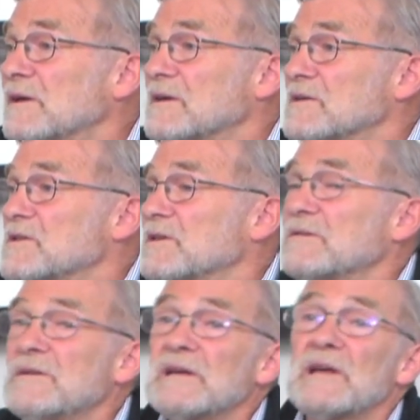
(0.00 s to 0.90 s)

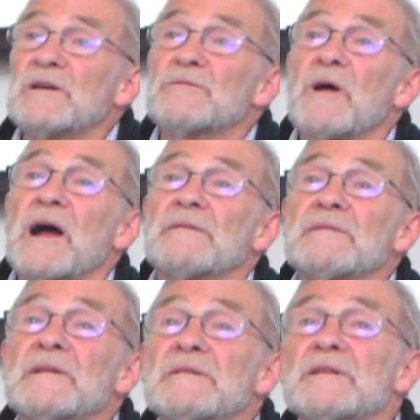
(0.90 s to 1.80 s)
considering
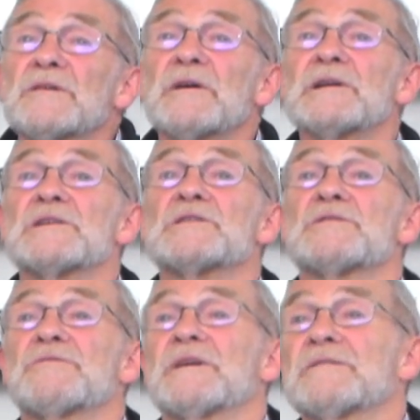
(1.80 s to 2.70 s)
Iran the
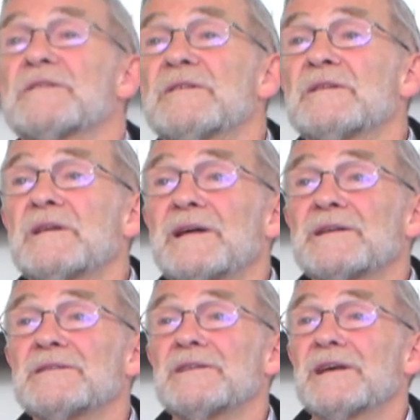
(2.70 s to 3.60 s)
greatest threat to the
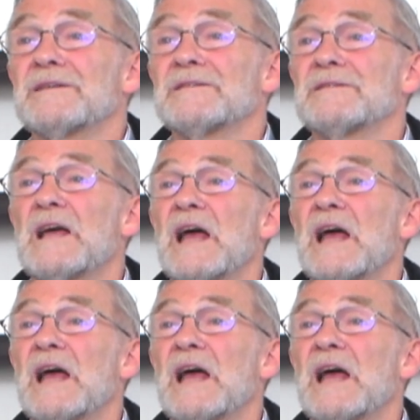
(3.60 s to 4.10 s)
United States.